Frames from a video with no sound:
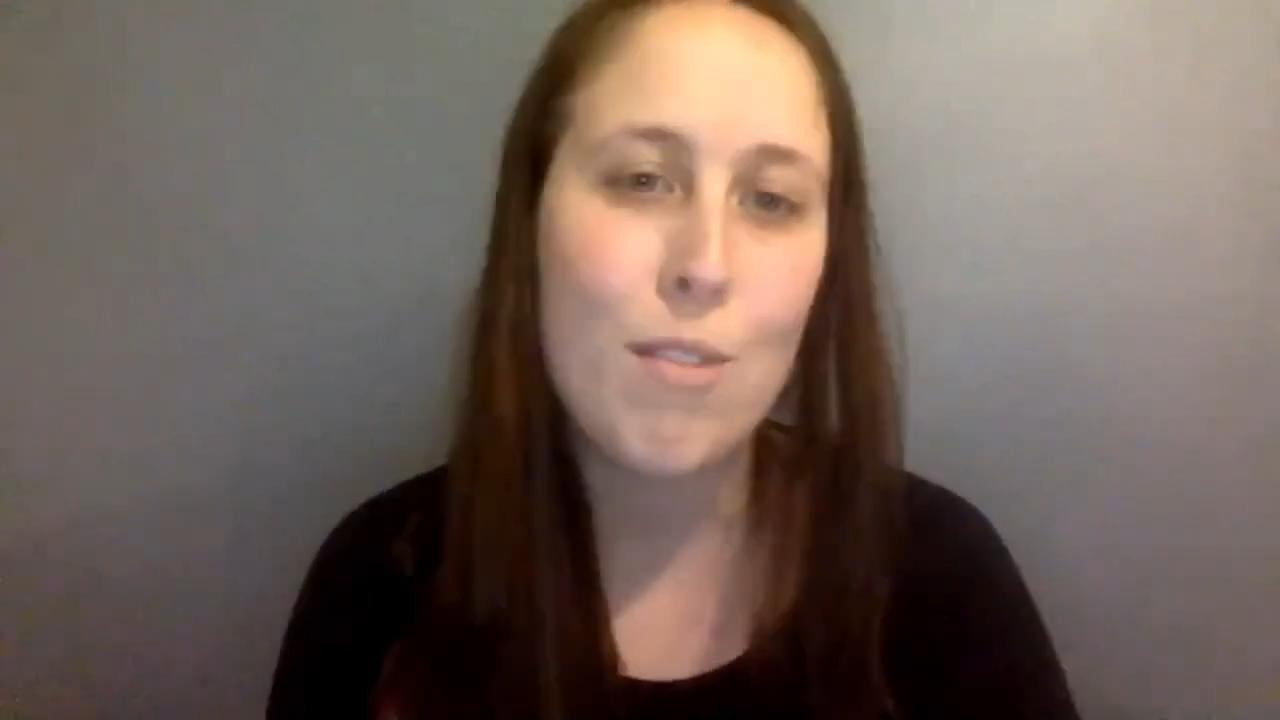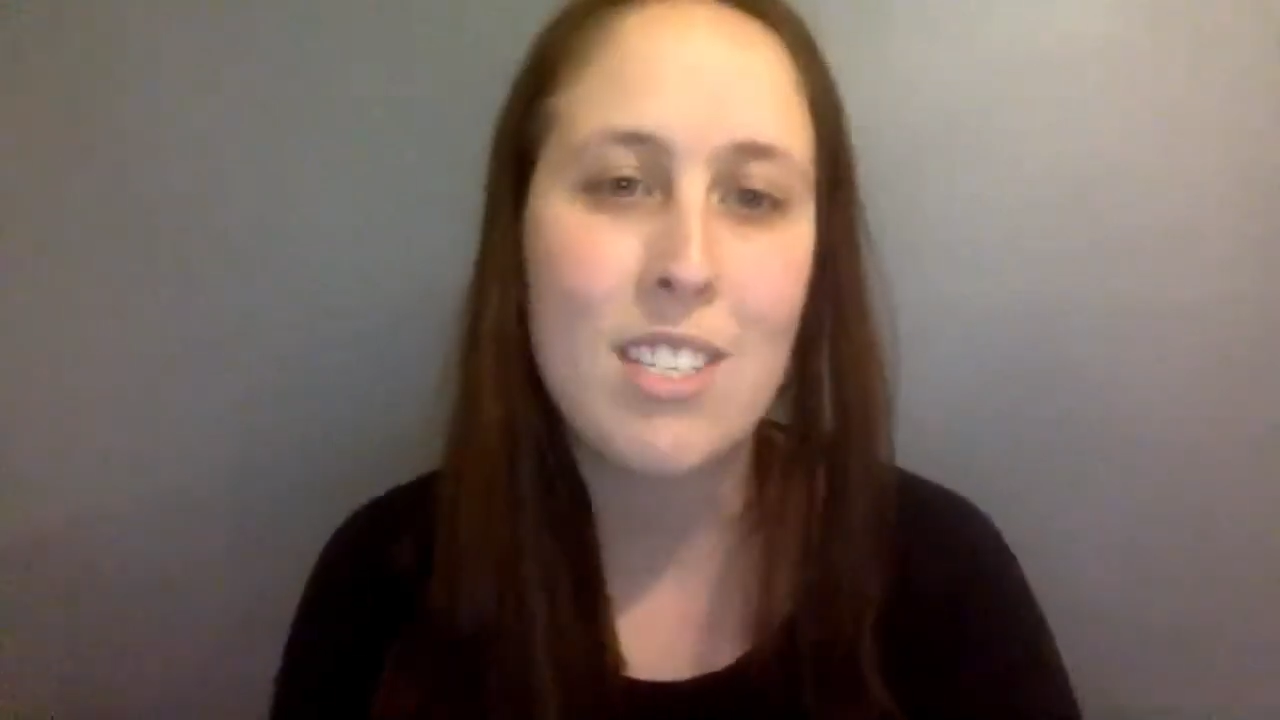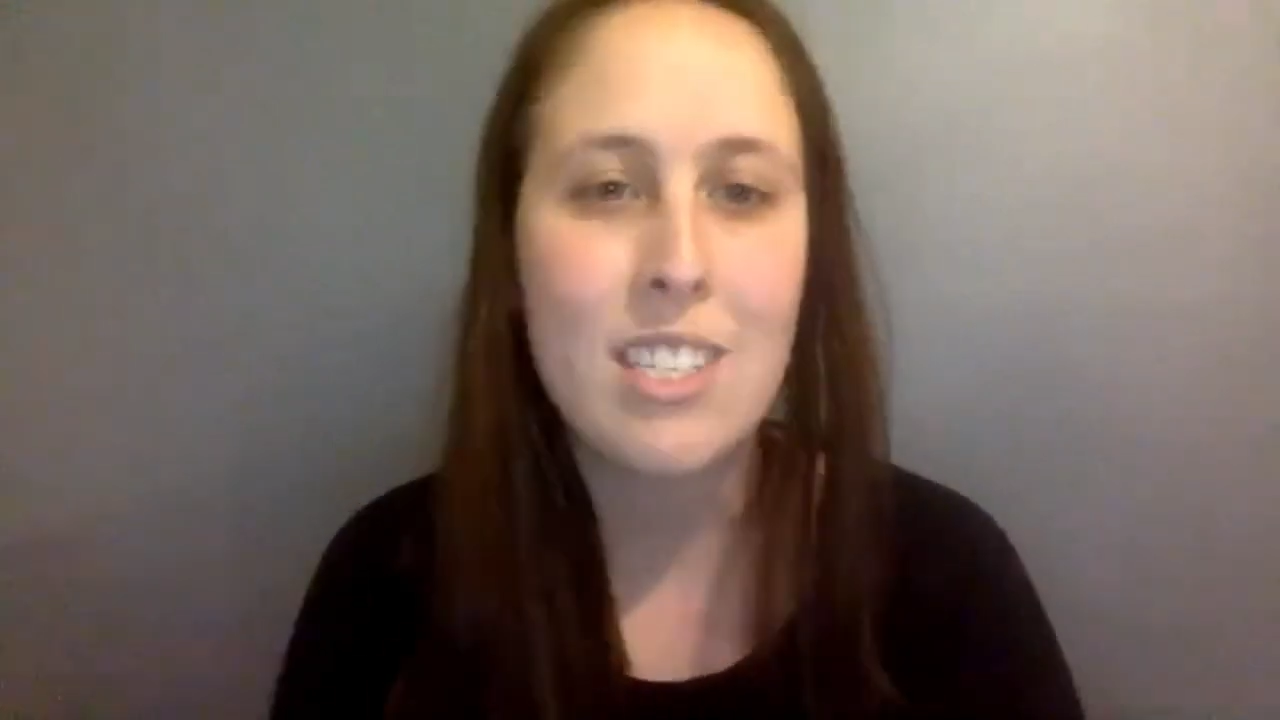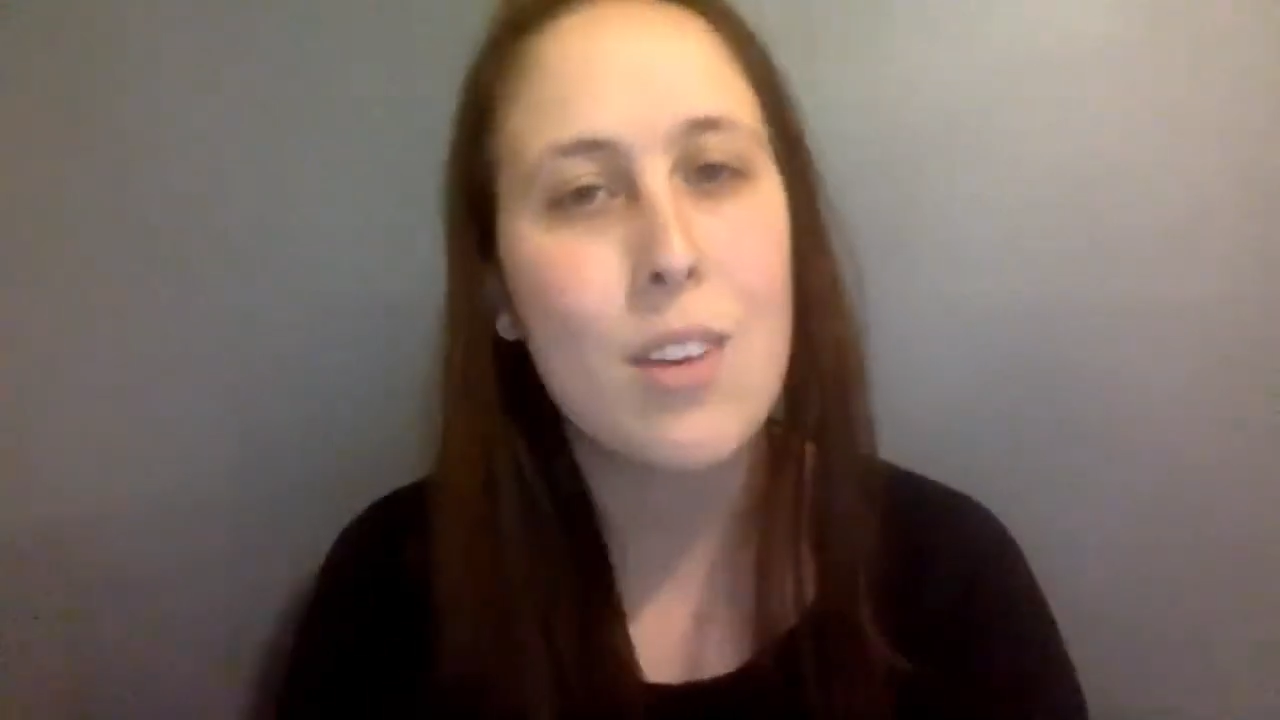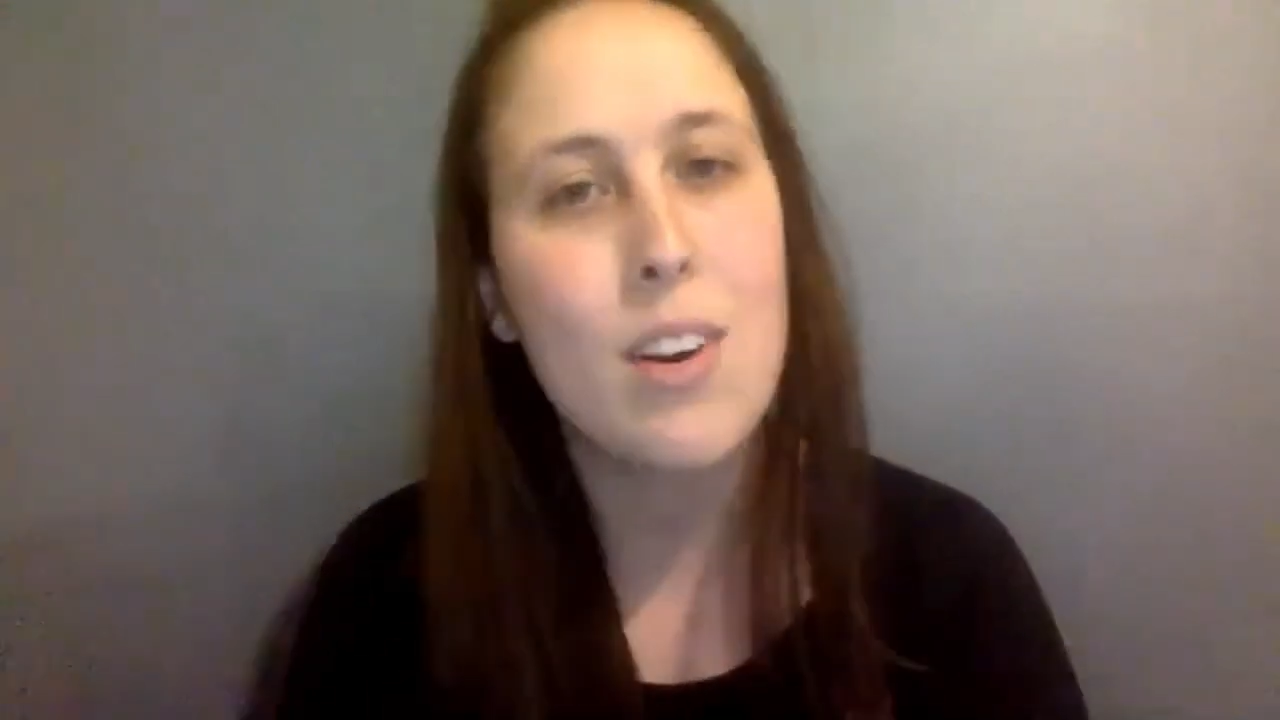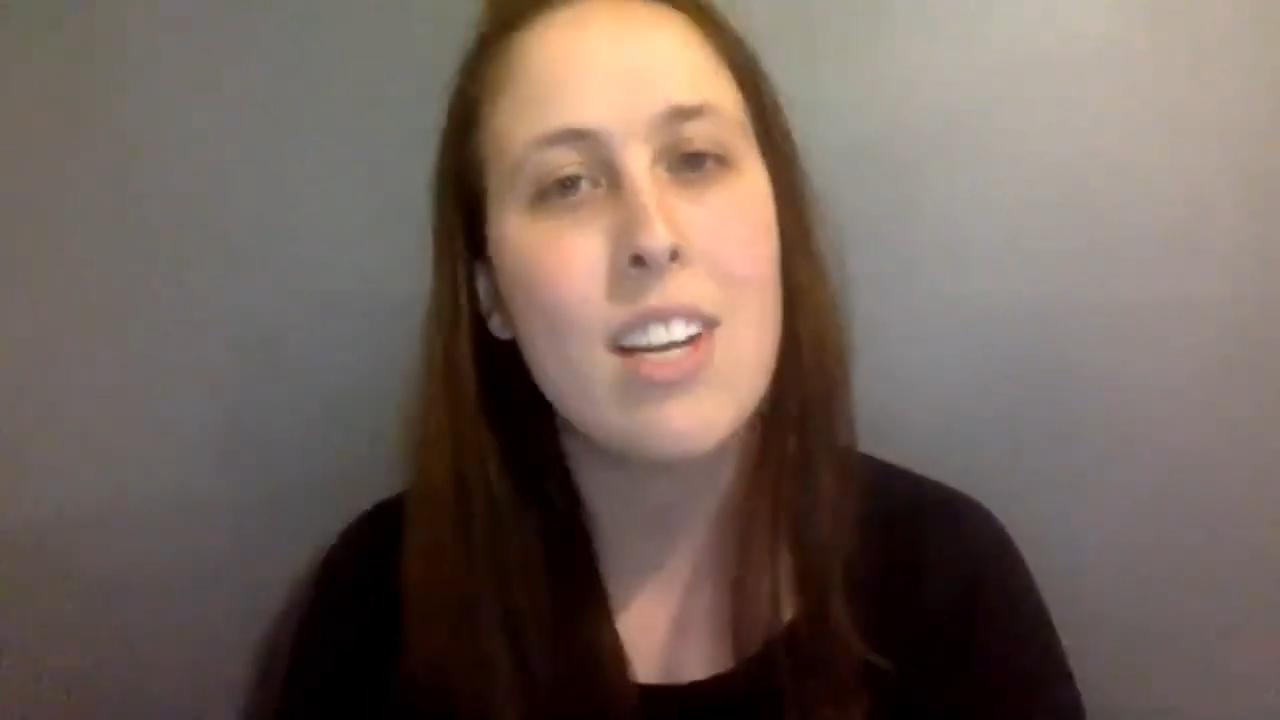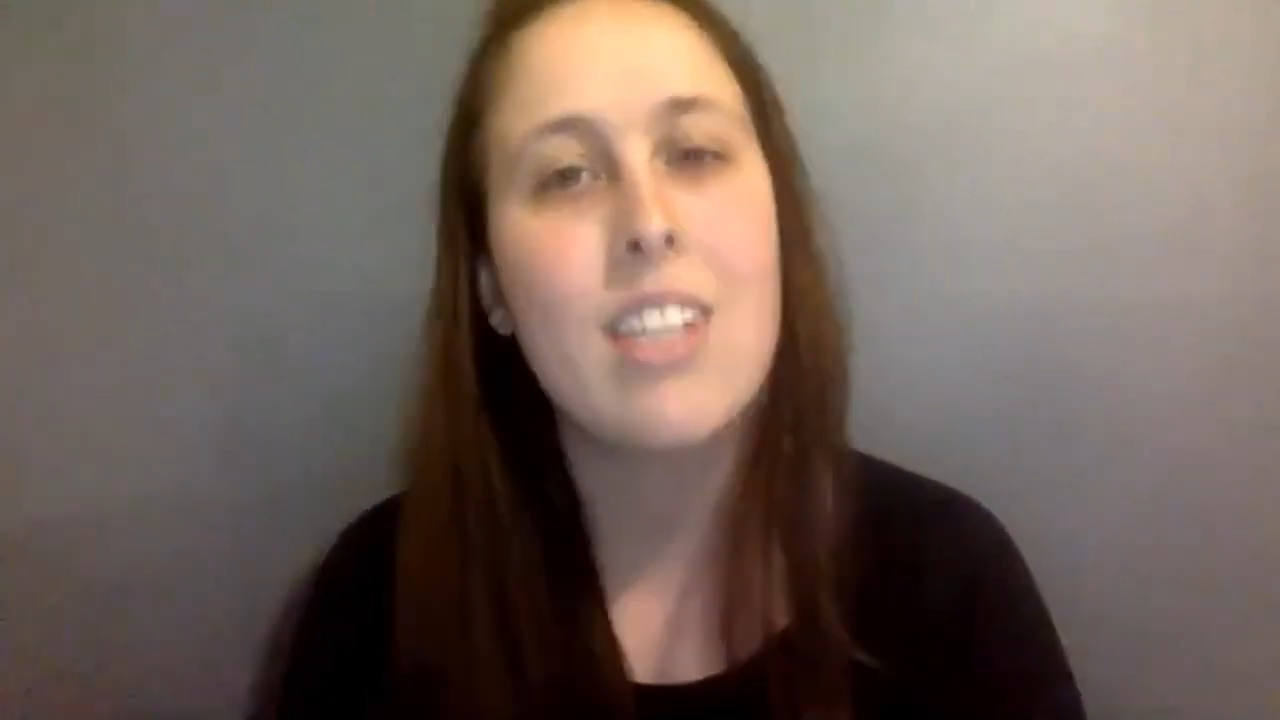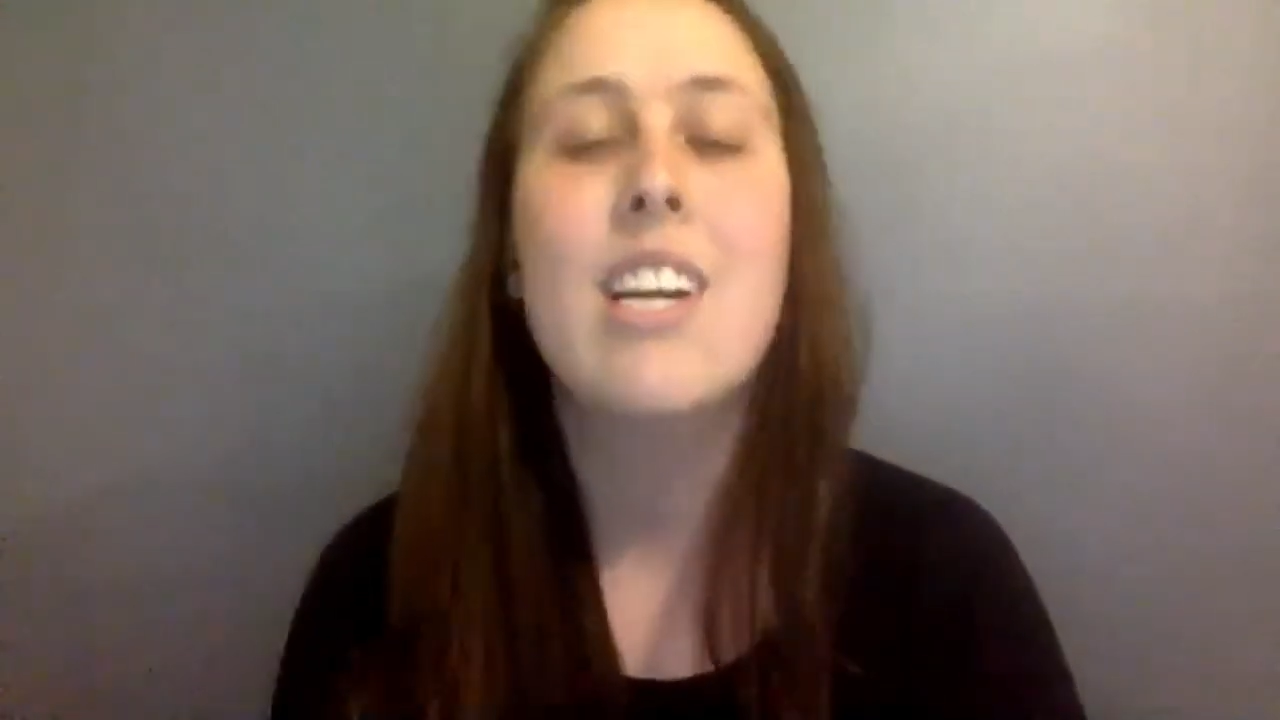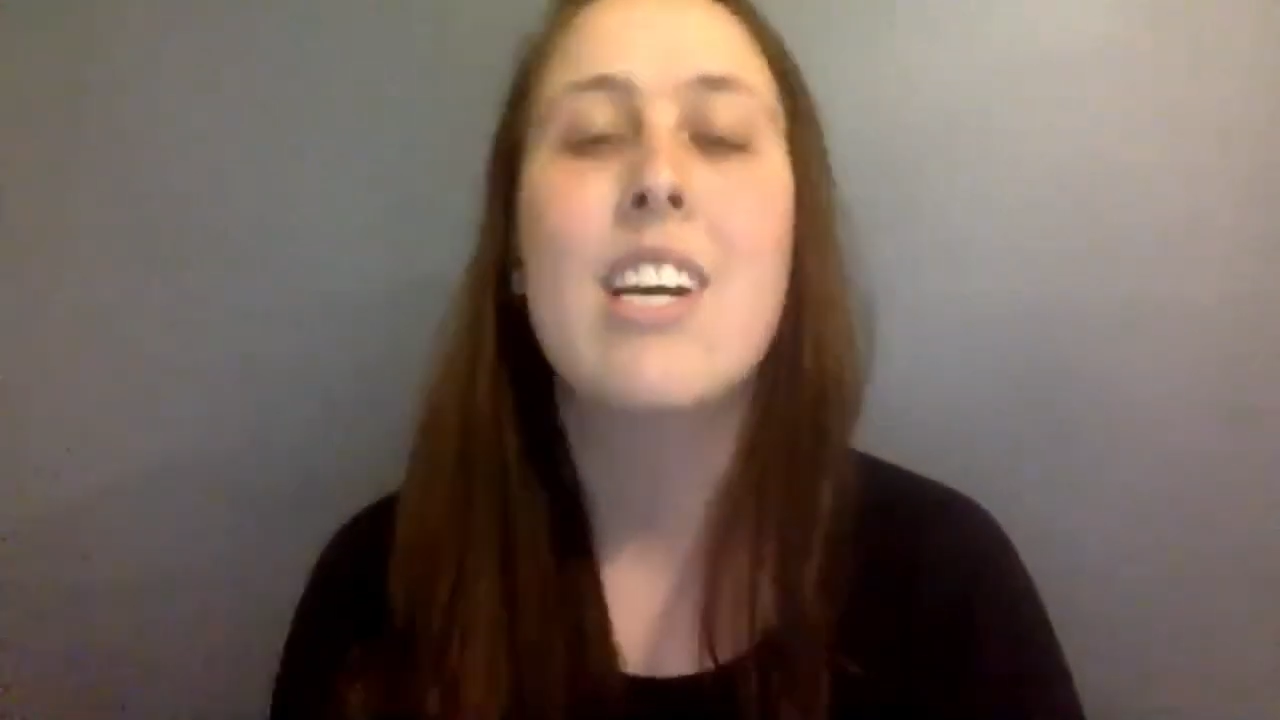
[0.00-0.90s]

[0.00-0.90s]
Instagram.